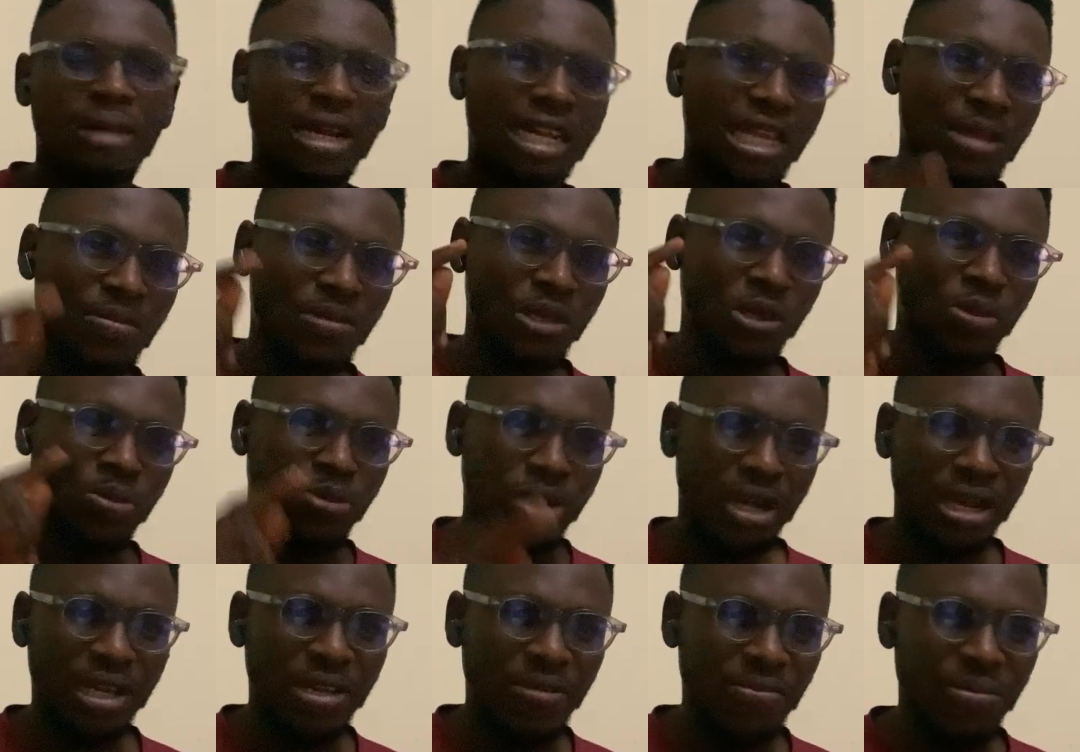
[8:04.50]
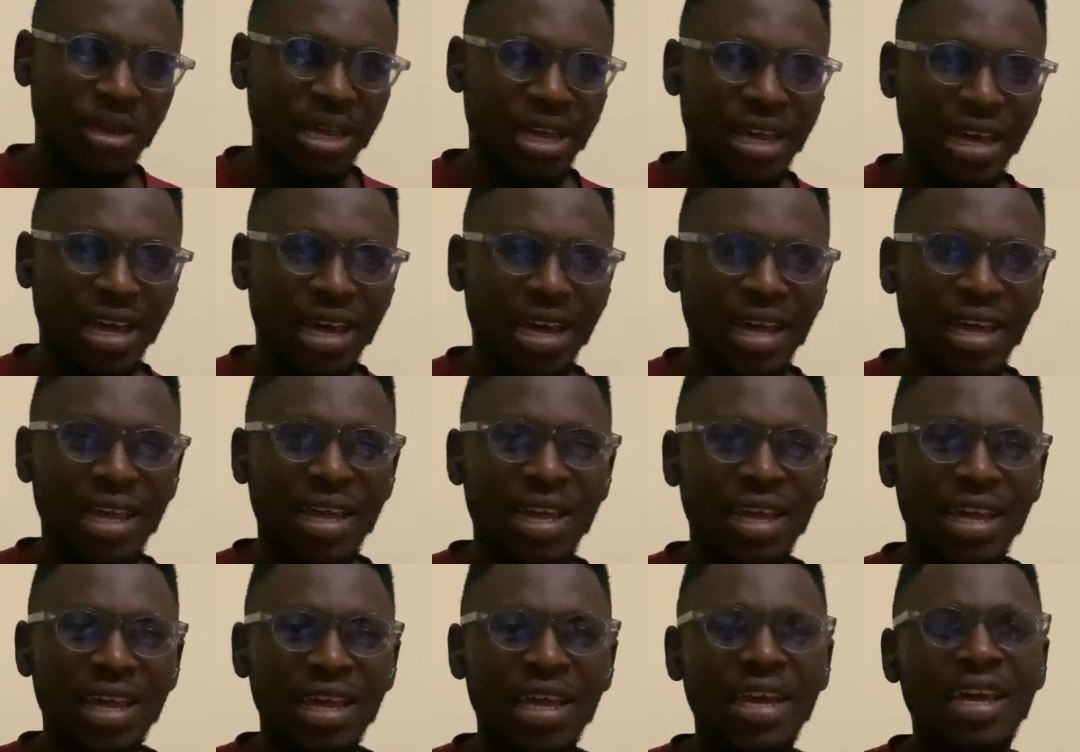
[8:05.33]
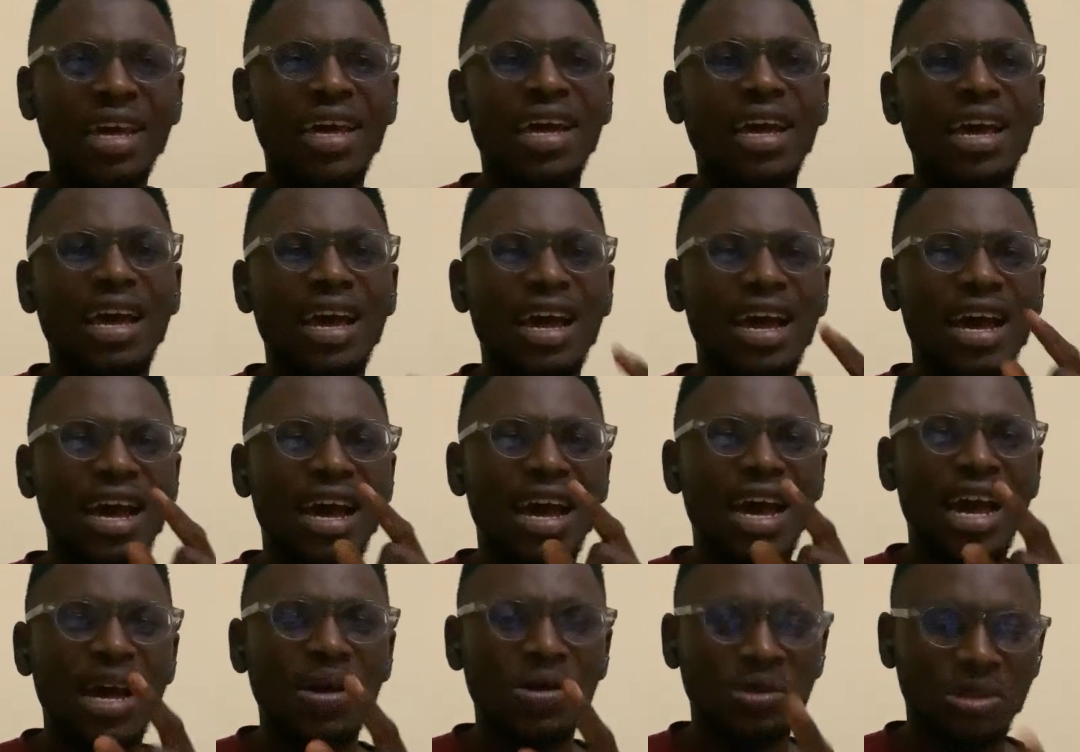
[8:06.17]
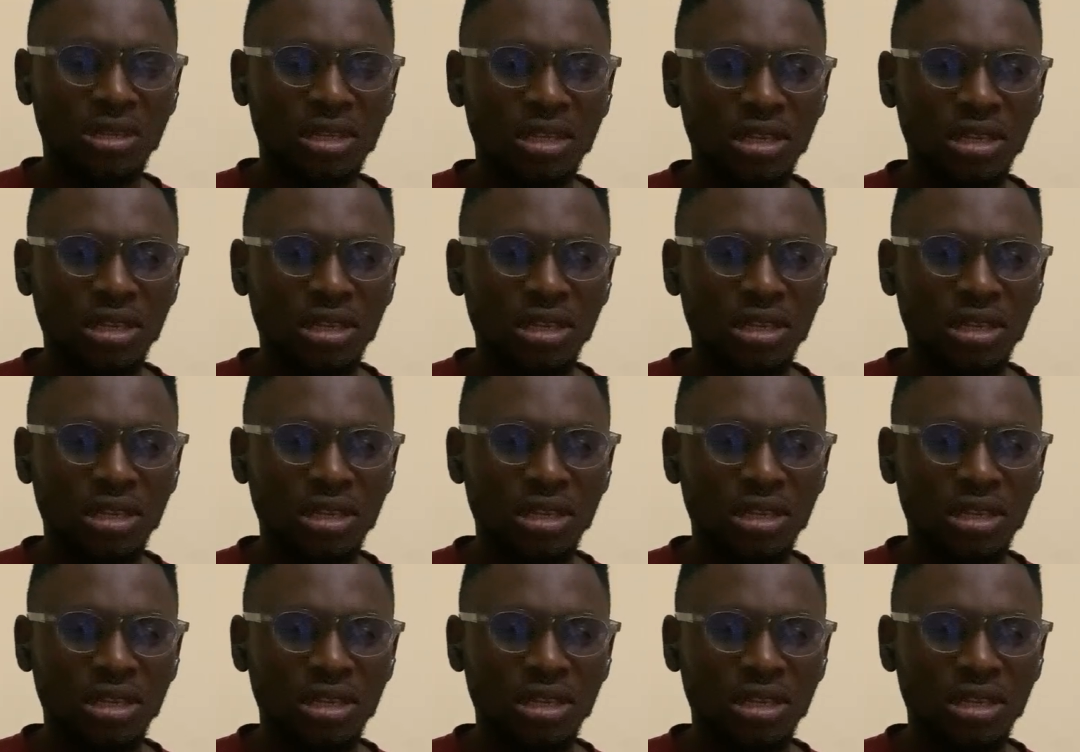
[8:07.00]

My name is Bride Maker. I'll